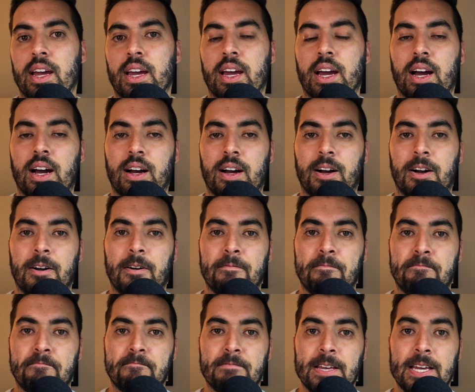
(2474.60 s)
Um,
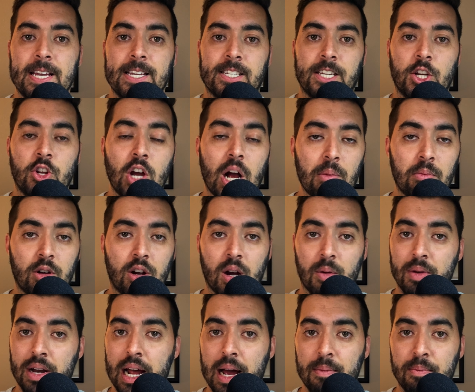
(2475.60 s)
he has a new album
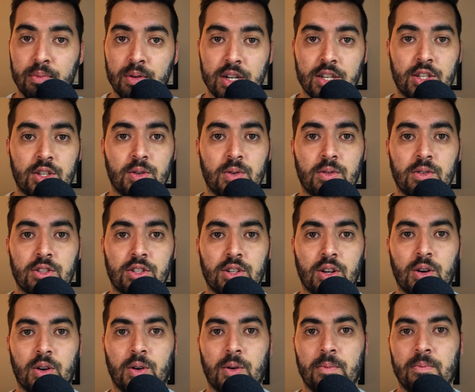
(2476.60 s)
coming out pretty soon,
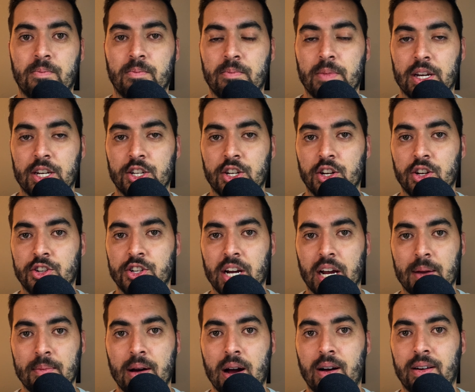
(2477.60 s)
so make sure you check
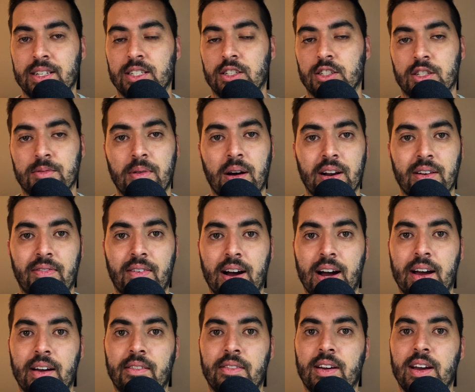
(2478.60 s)
him out. He's on
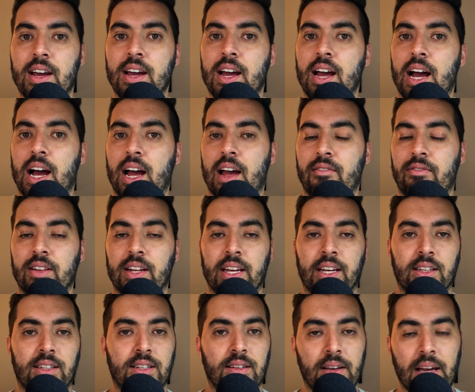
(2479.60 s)
Spotify. I've
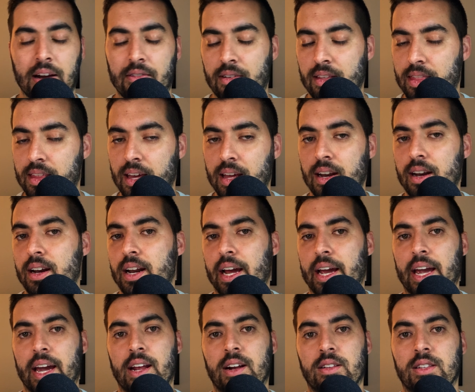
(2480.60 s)
linked everything
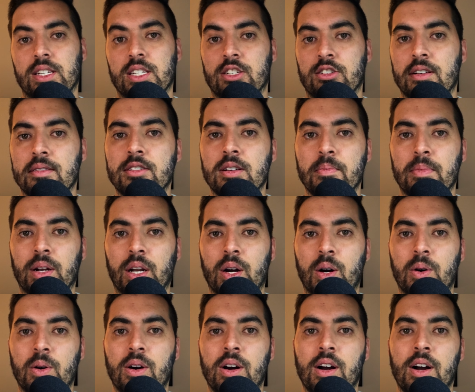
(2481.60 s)
again on the description
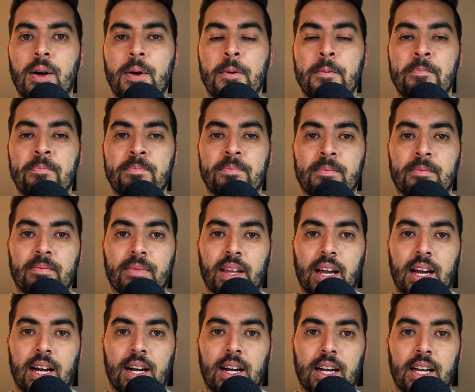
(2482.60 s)
below.
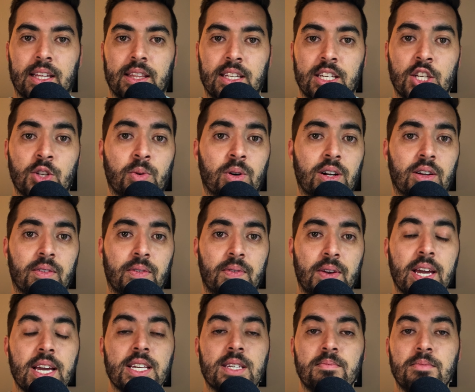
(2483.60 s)
Uh, this is one of
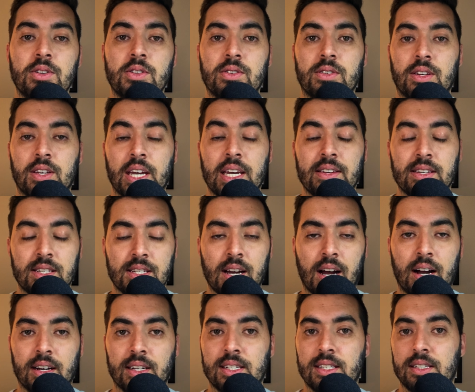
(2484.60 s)
his his
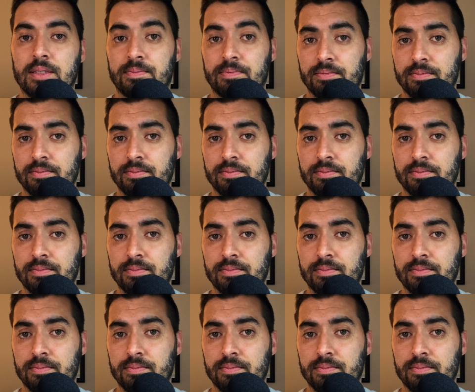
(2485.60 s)
songs